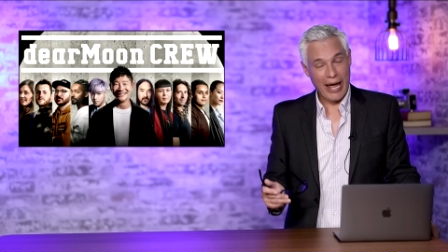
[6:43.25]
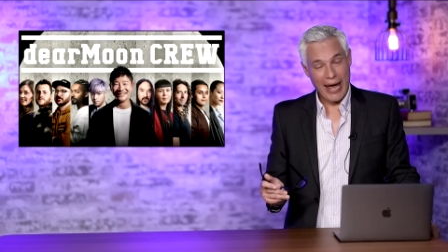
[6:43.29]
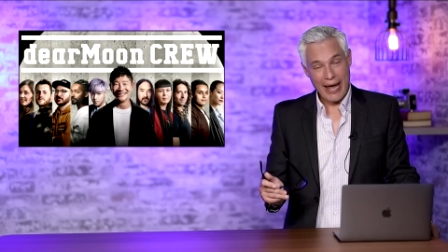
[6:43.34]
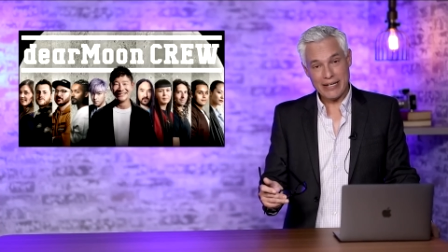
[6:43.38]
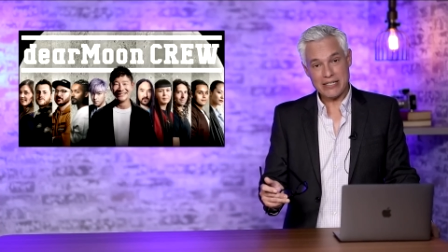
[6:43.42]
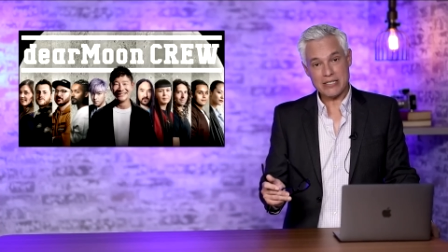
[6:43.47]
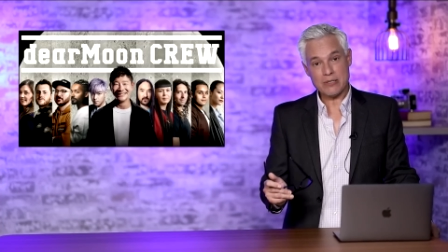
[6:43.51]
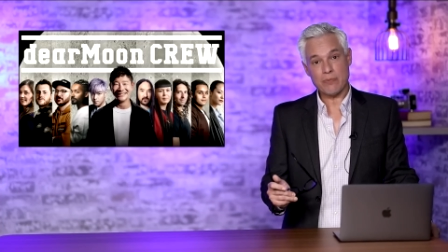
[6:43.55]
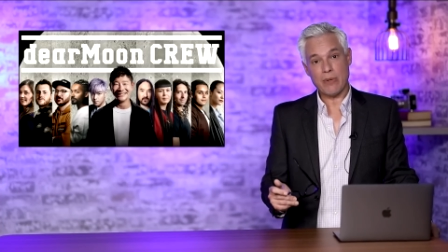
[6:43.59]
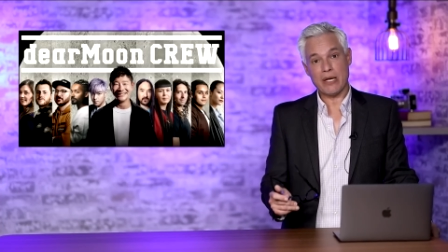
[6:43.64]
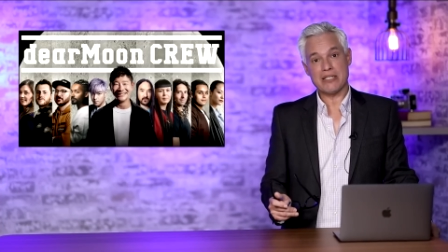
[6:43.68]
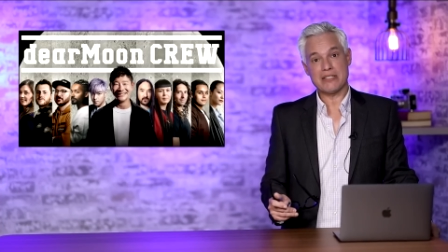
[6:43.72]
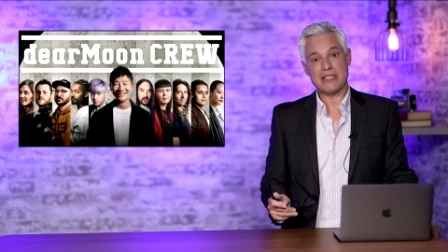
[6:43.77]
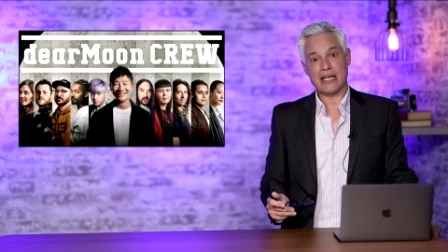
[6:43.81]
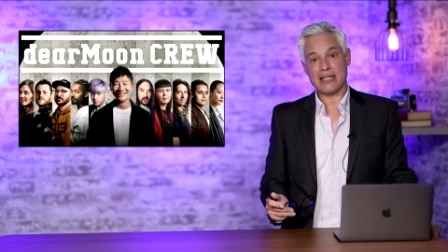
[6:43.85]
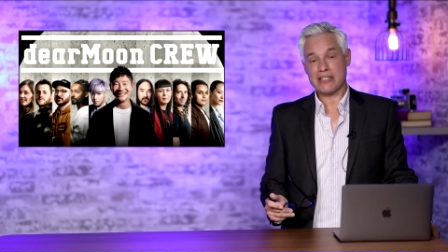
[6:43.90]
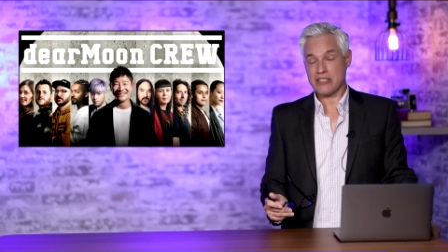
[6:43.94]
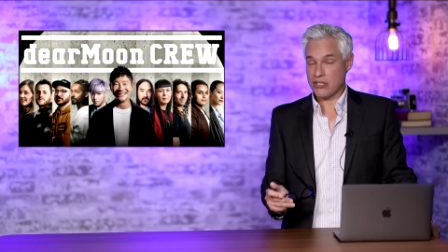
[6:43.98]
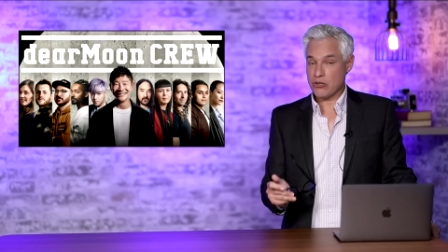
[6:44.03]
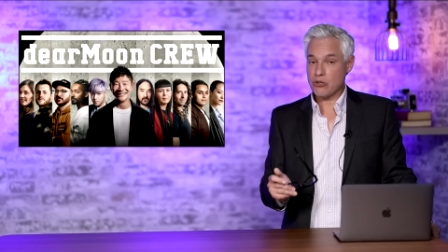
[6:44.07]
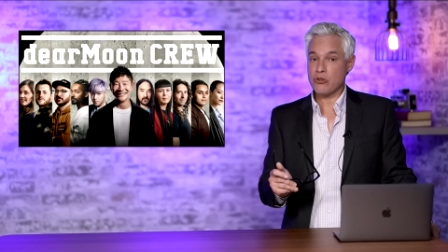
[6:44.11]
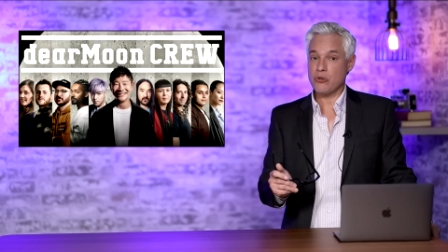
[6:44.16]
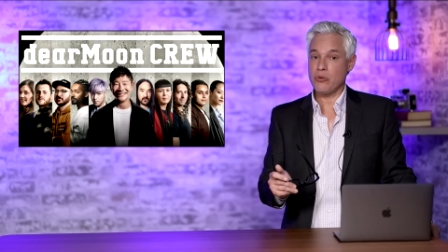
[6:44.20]
at
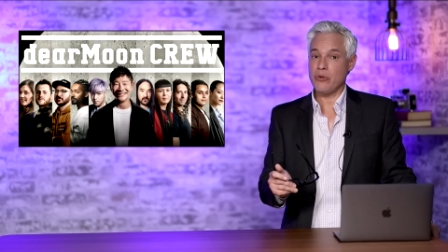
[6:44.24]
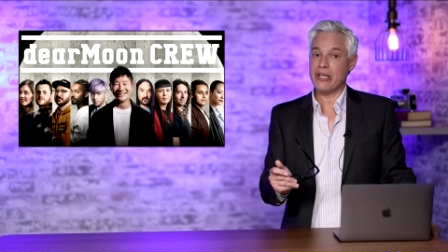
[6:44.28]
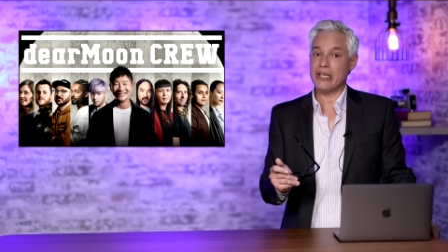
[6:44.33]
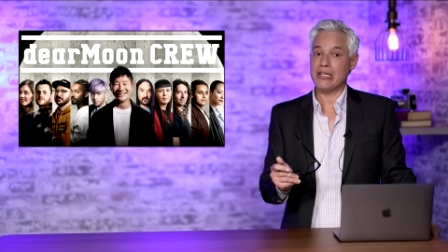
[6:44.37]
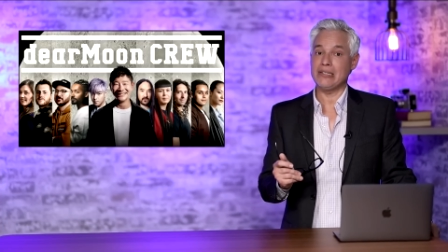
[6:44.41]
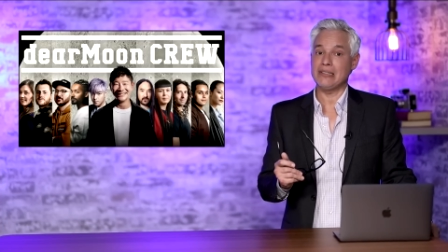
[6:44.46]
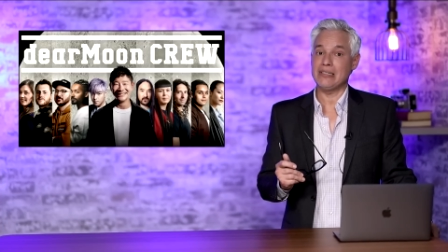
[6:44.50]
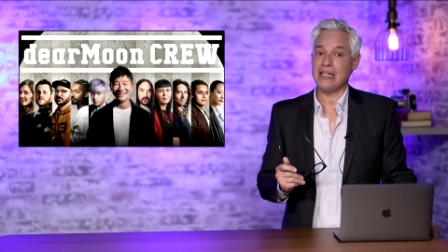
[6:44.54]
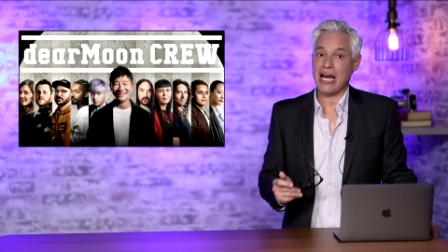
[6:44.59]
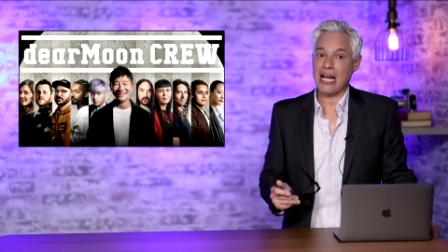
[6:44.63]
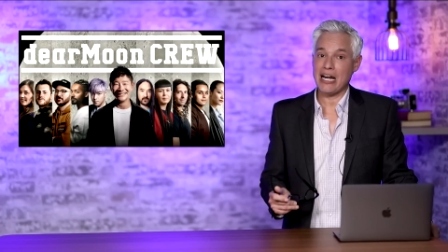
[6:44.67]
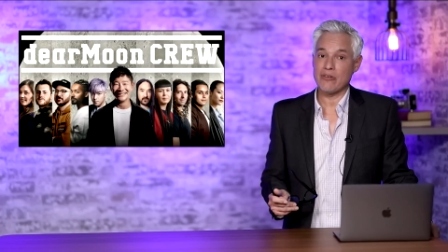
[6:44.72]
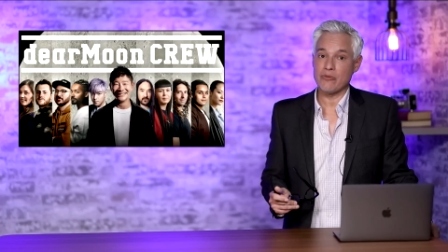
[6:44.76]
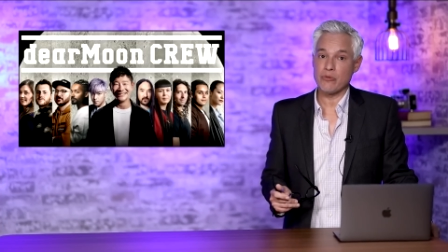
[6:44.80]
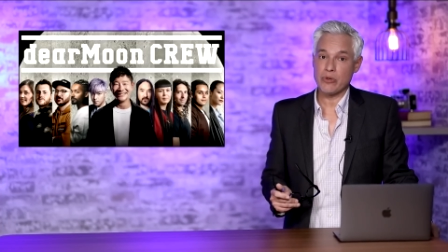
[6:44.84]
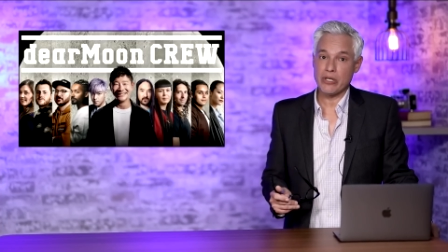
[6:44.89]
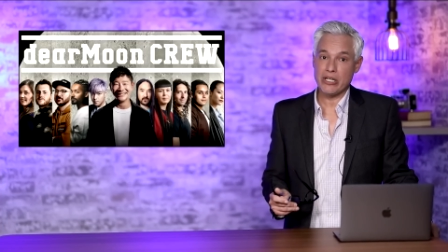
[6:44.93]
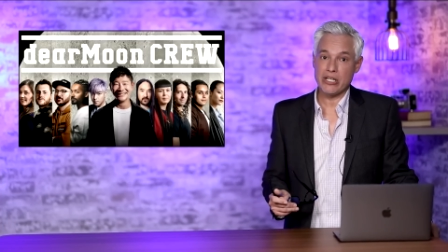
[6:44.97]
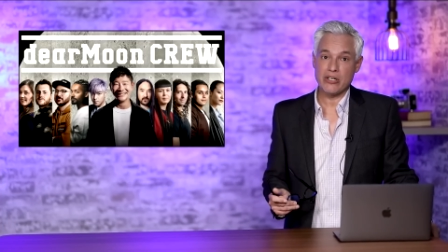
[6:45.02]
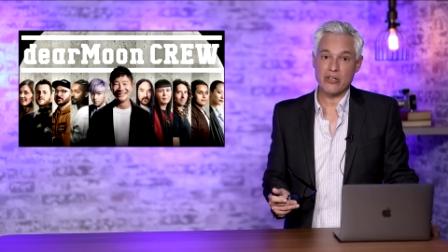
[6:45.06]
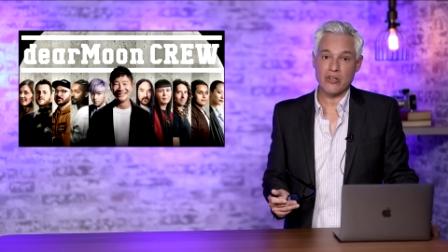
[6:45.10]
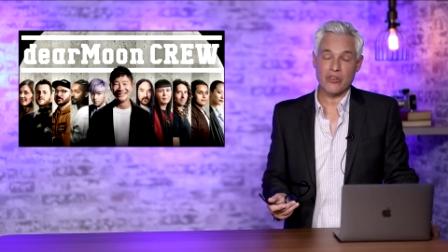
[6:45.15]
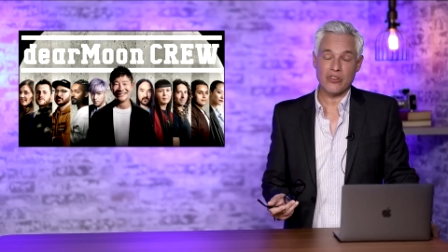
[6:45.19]
SpaceX and they're doing a lot of
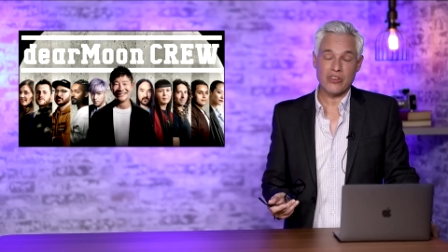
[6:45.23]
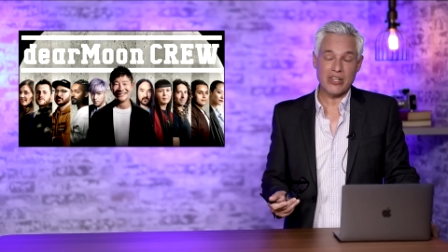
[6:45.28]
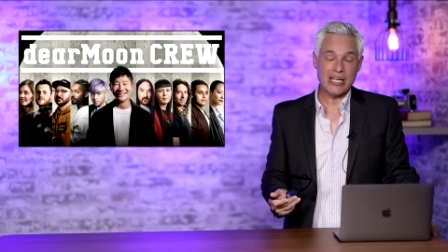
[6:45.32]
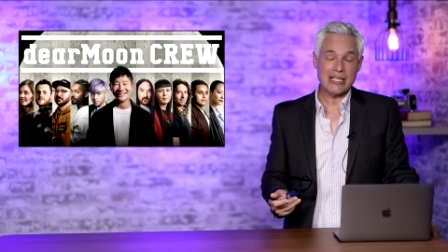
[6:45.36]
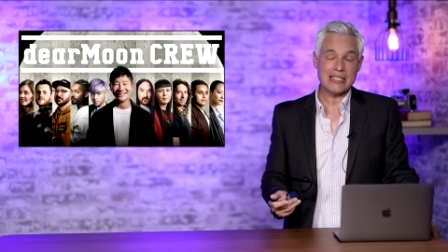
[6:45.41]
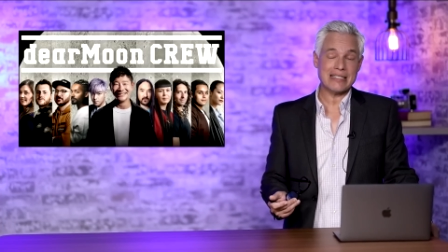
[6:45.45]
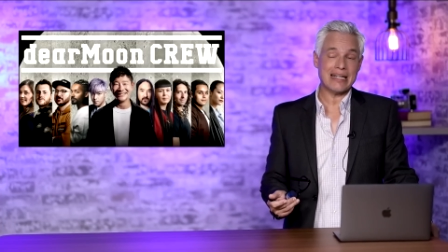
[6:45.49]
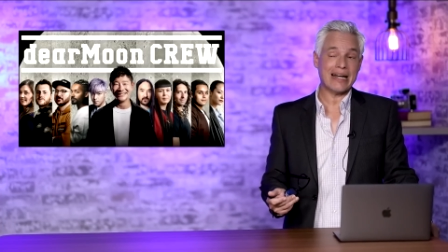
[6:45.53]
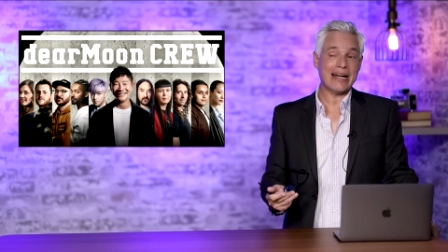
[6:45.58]
really good things.